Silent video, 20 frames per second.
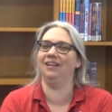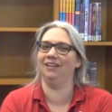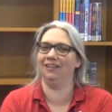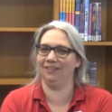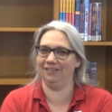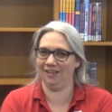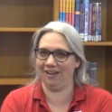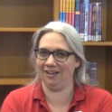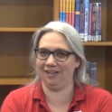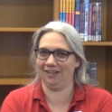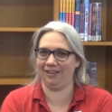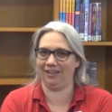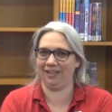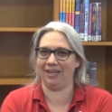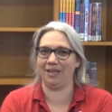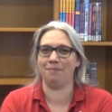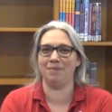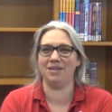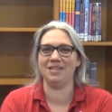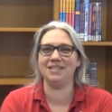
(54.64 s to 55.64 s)

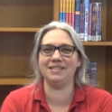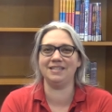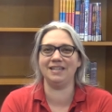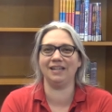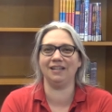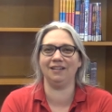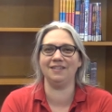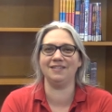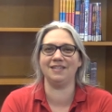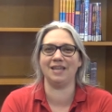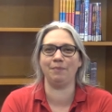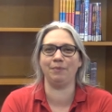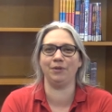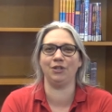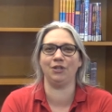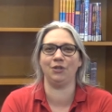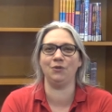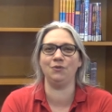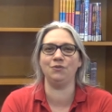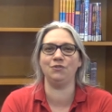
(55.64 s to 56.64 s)
Luckily, Miss Tickle is able to
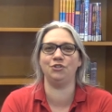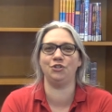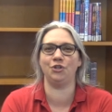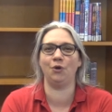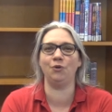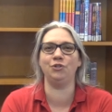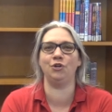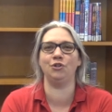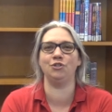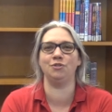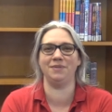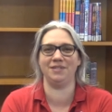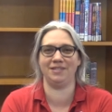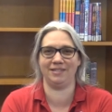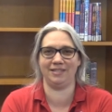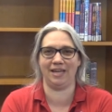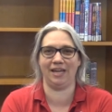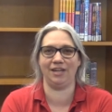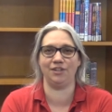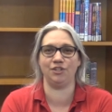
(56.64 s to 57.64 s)
use JoJo's
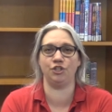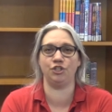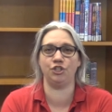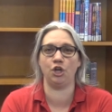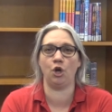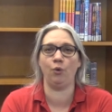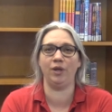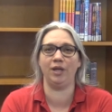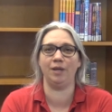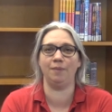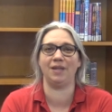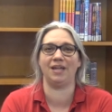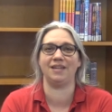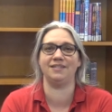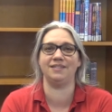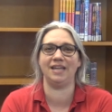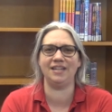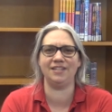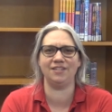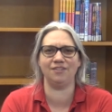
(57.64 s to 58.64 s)
mistake to show him that
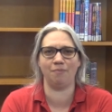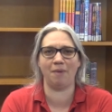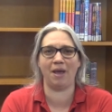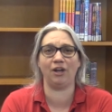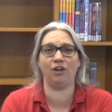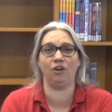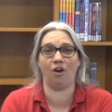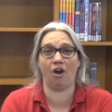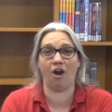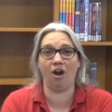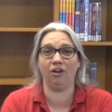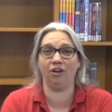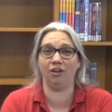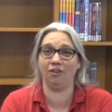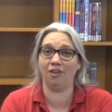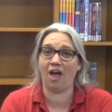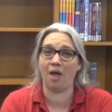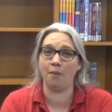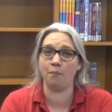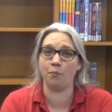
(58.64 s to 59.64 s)
states of matter are a
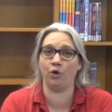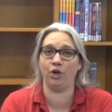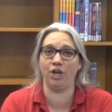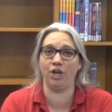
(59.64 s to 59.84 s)
lot more